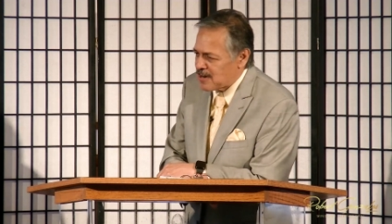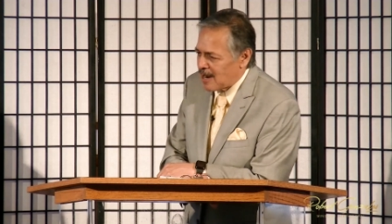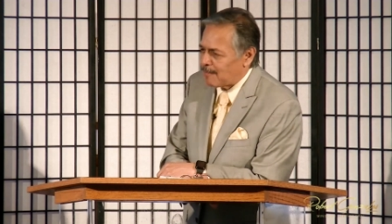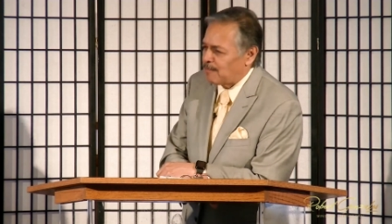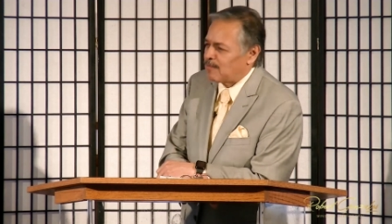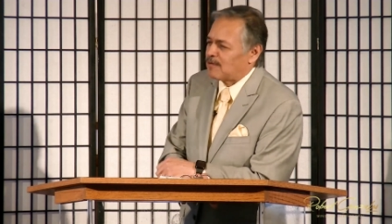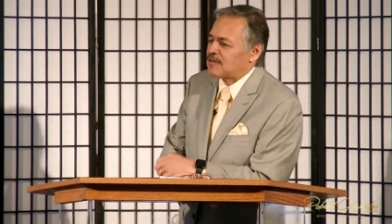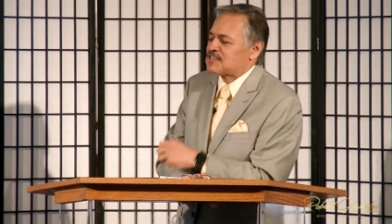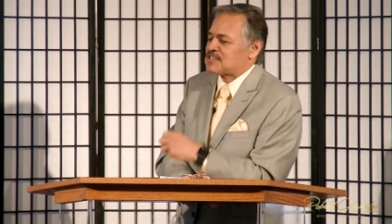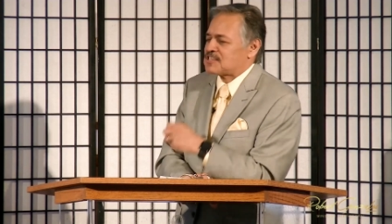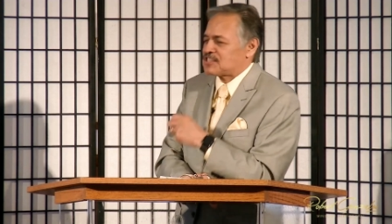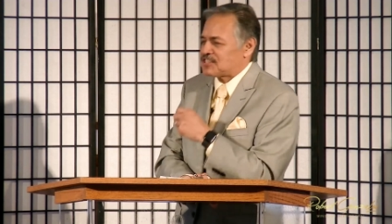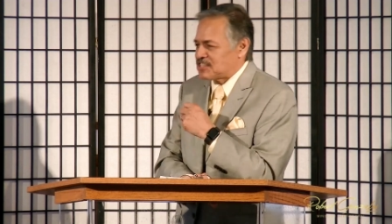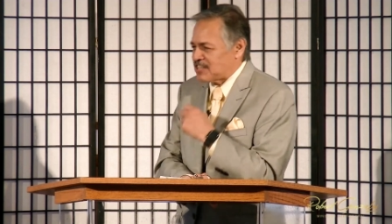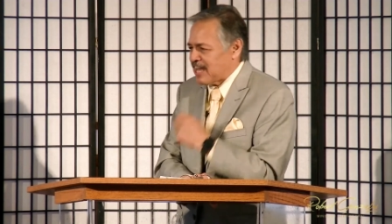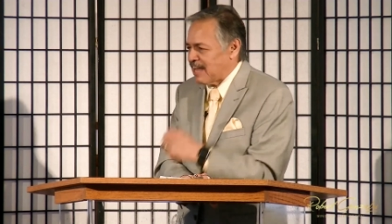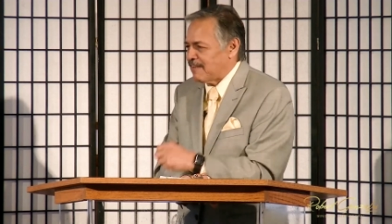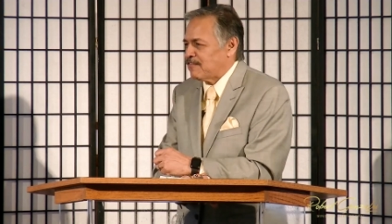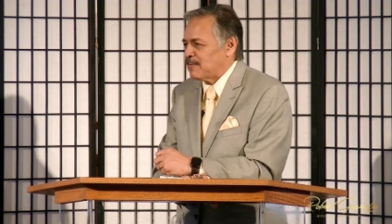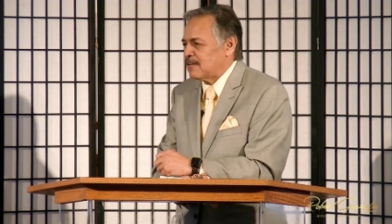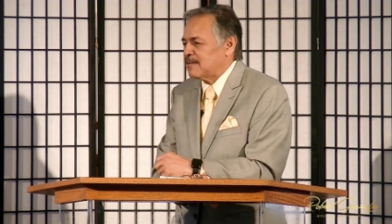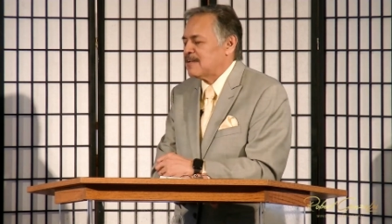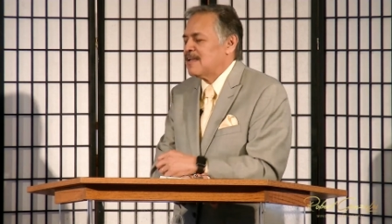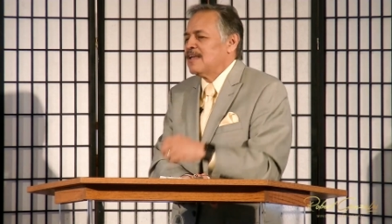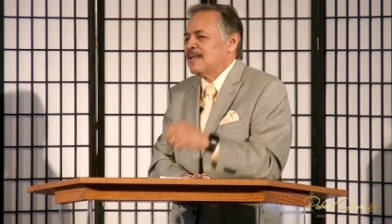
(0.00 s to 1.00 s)
Number
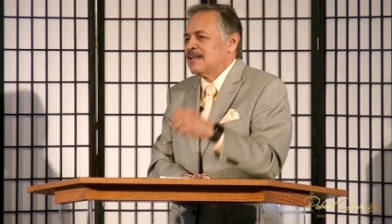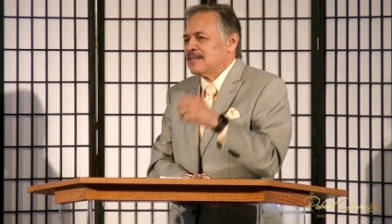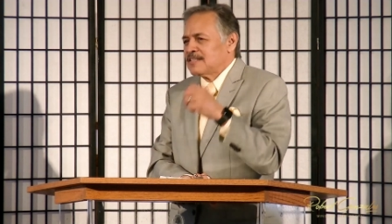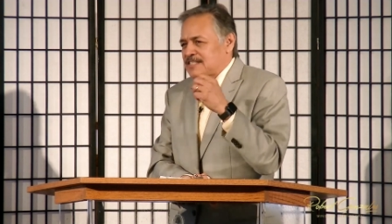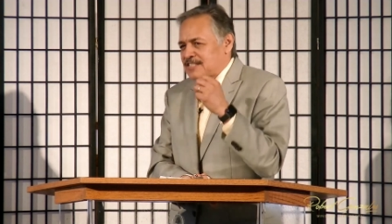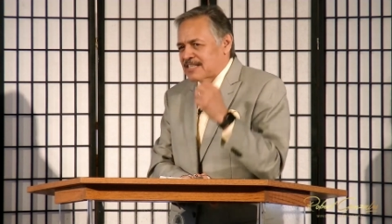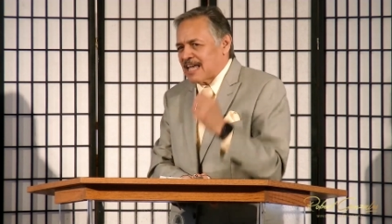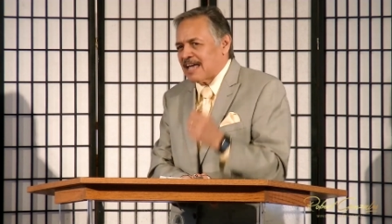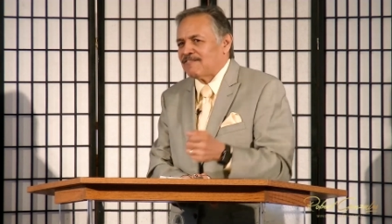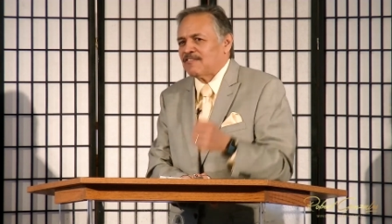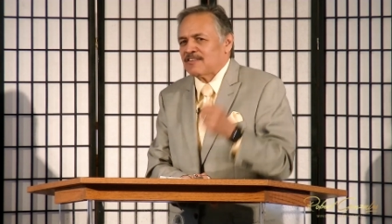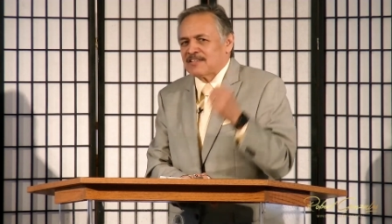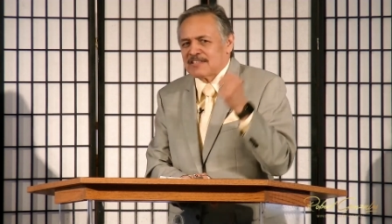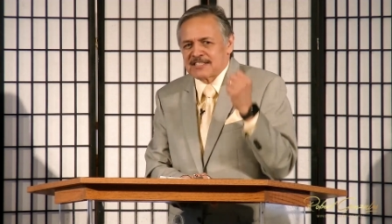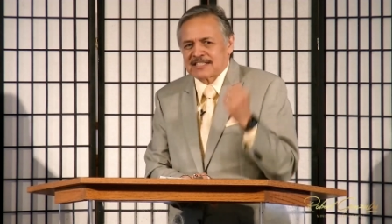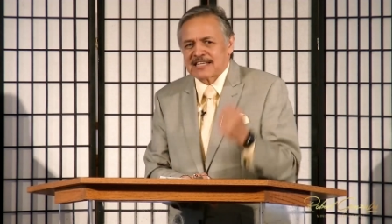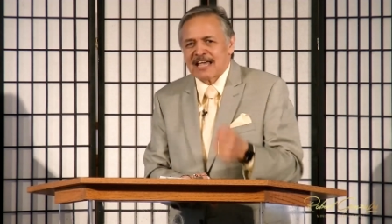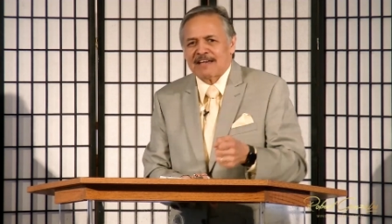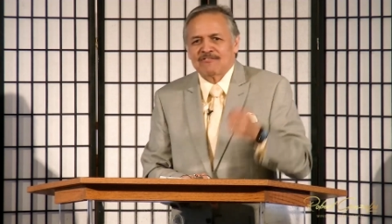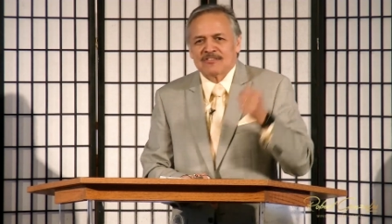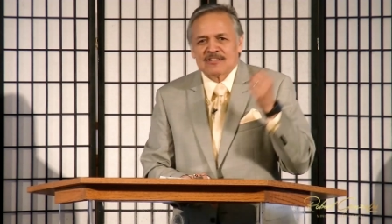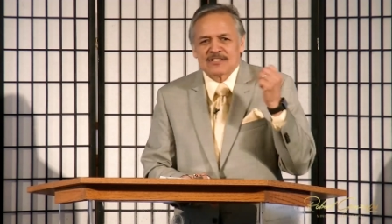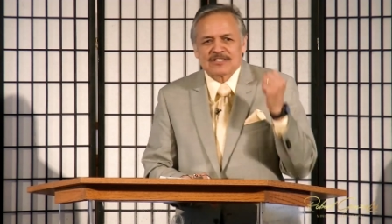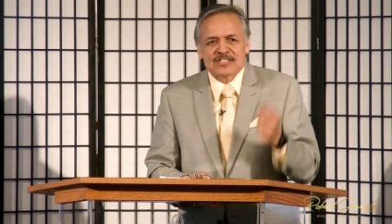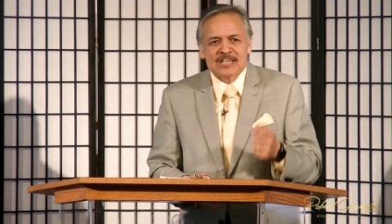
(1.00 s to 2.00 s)
7. 7,
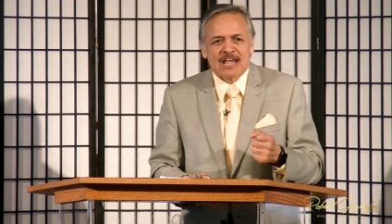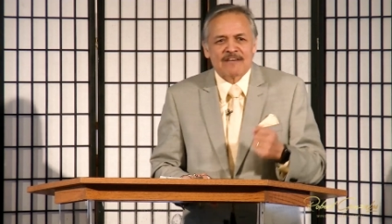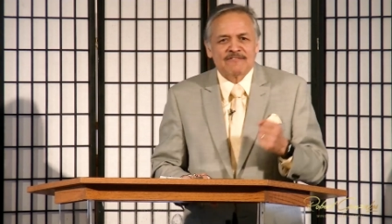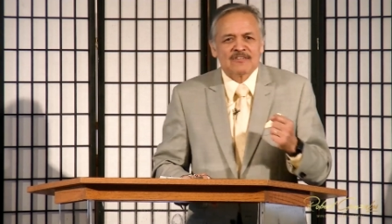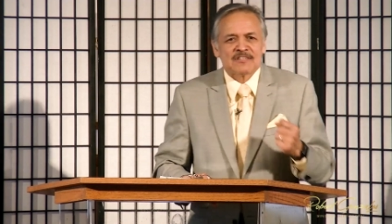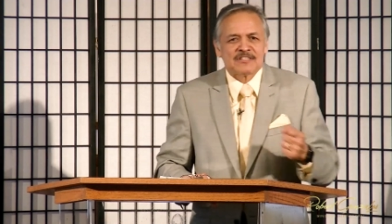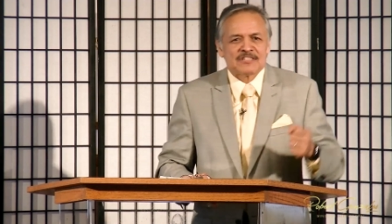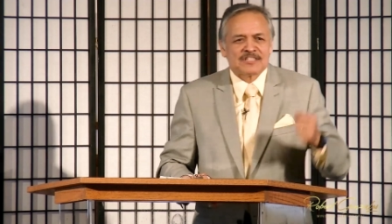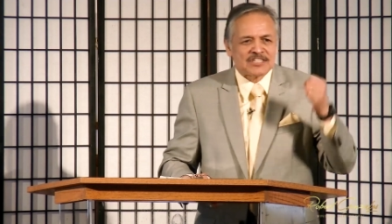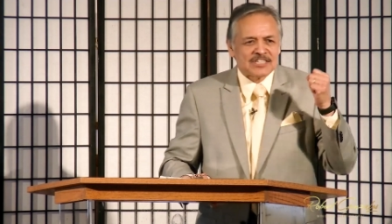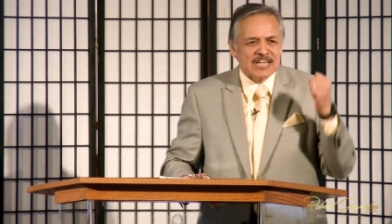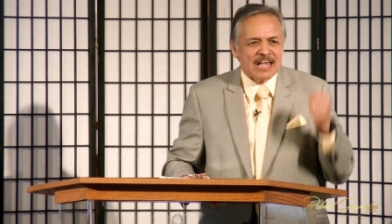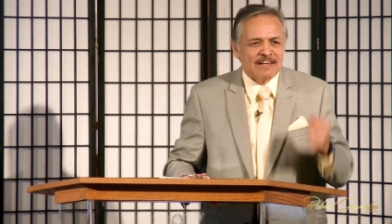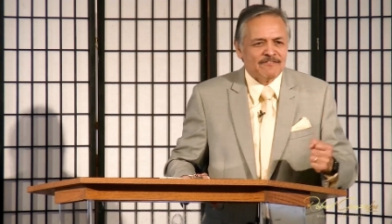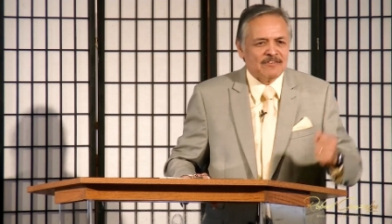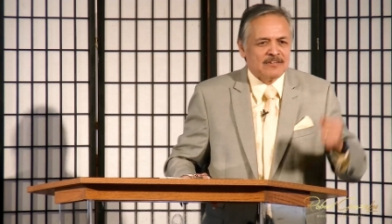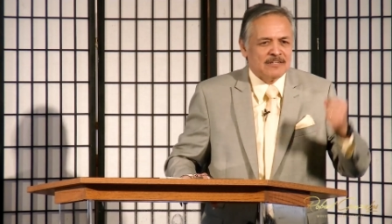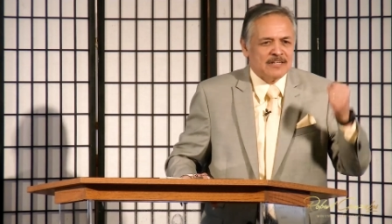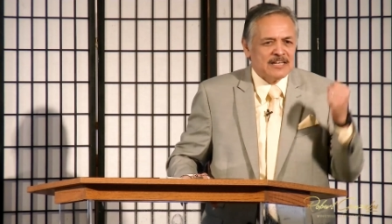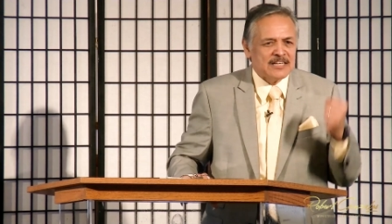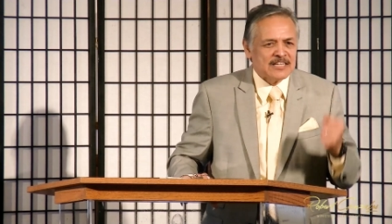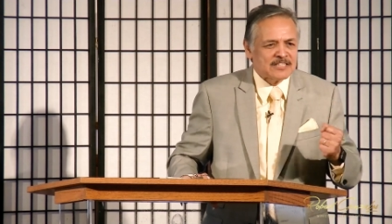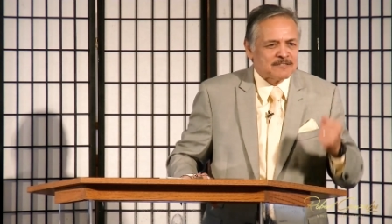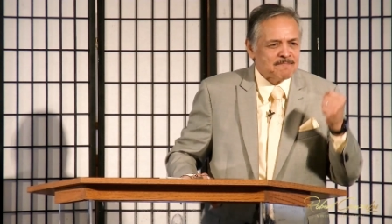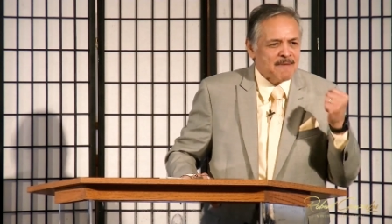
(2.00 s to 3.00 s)
7, 7. 7
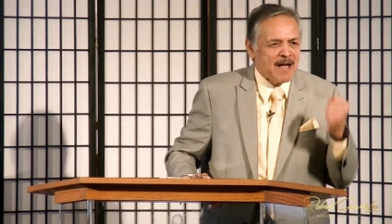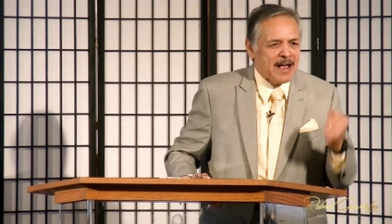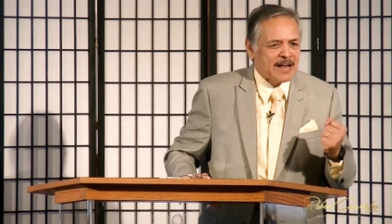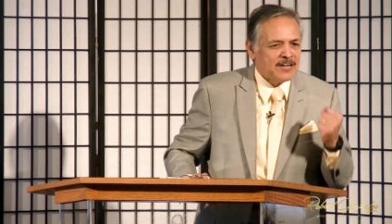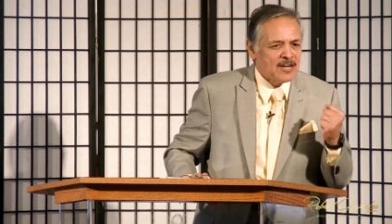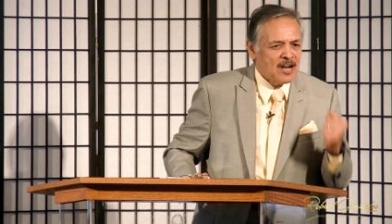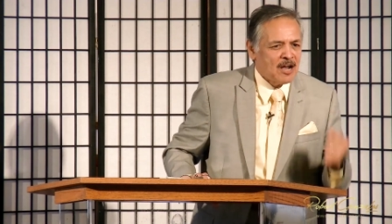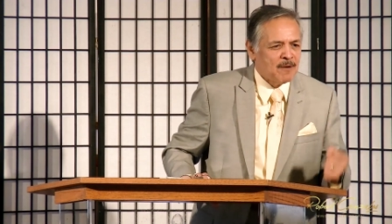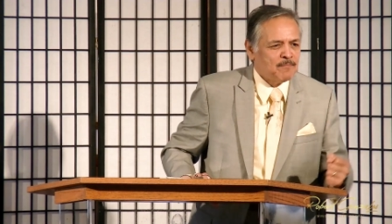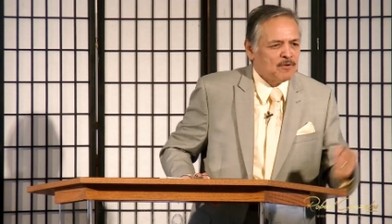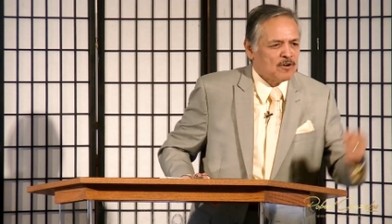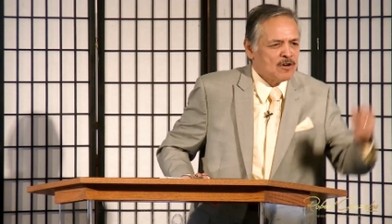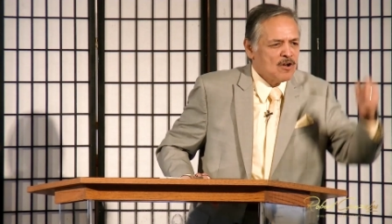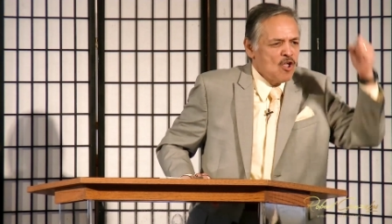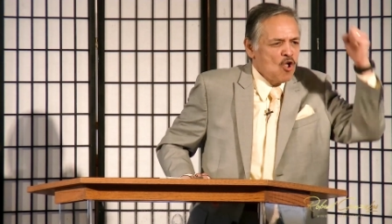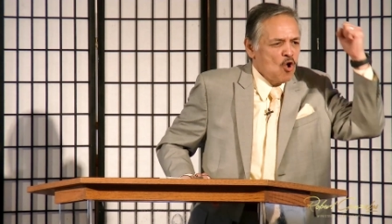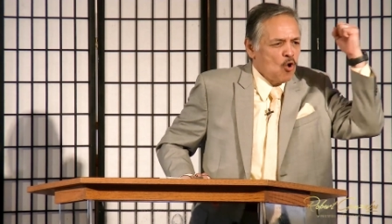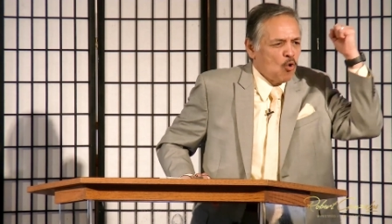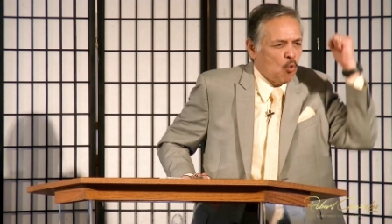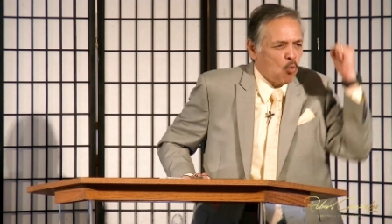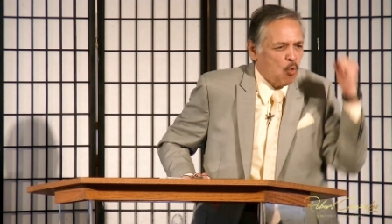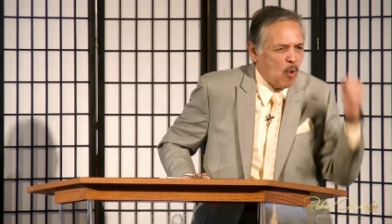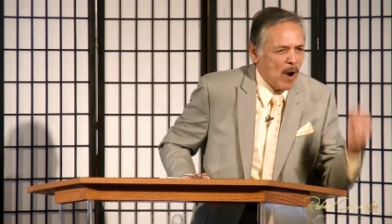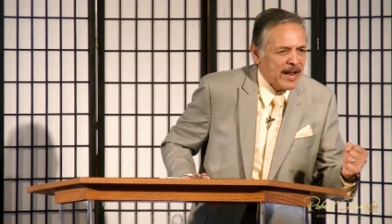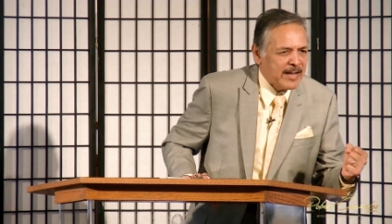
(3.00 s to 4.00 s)
is my number.
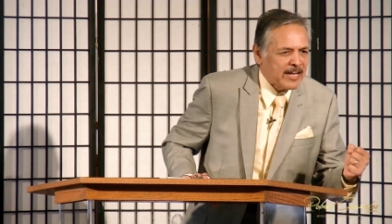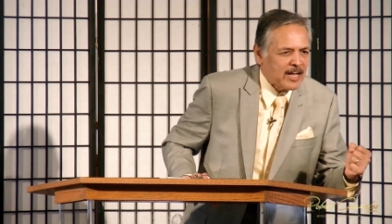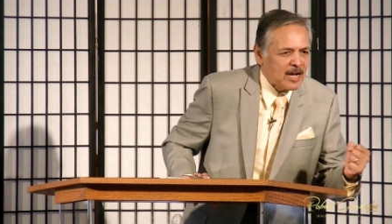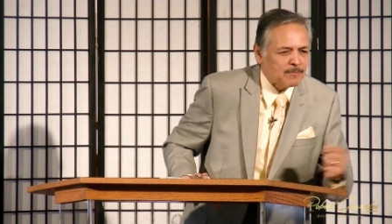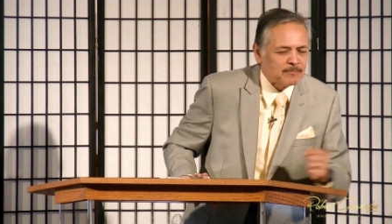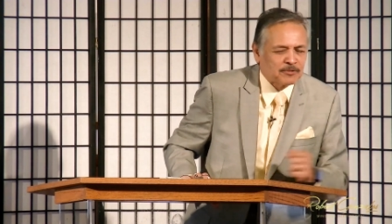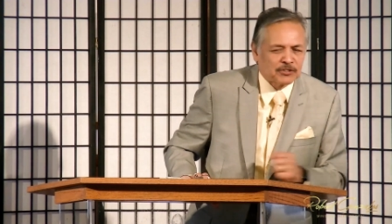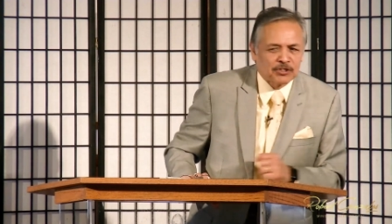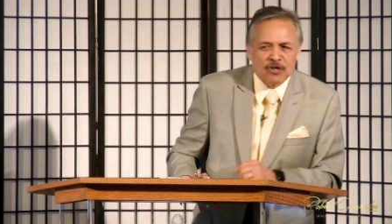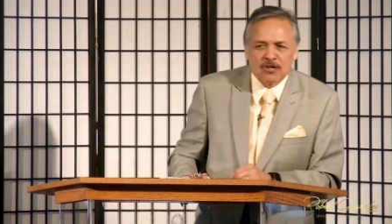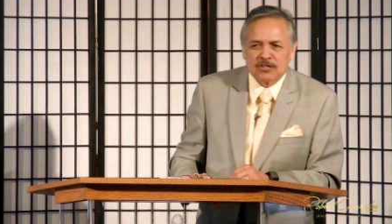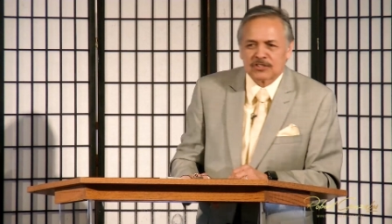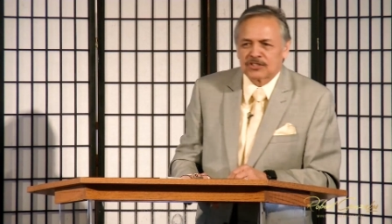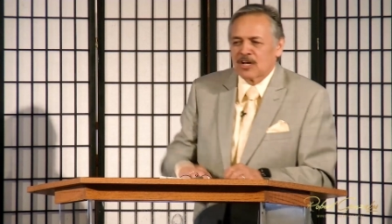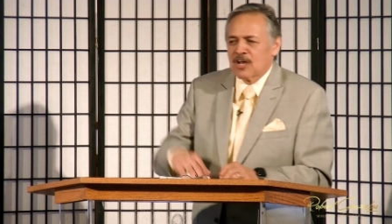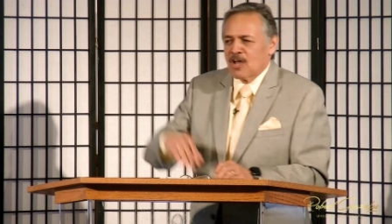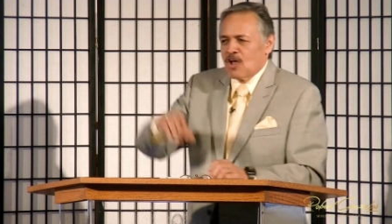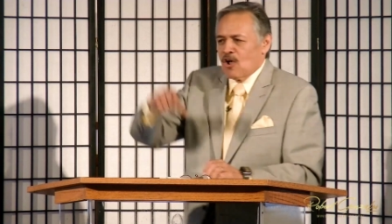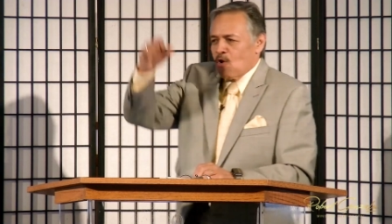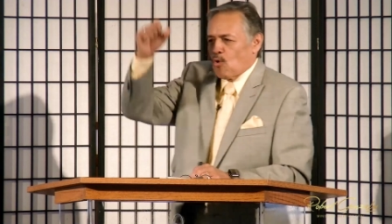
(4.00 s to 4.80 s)
Wake up, church.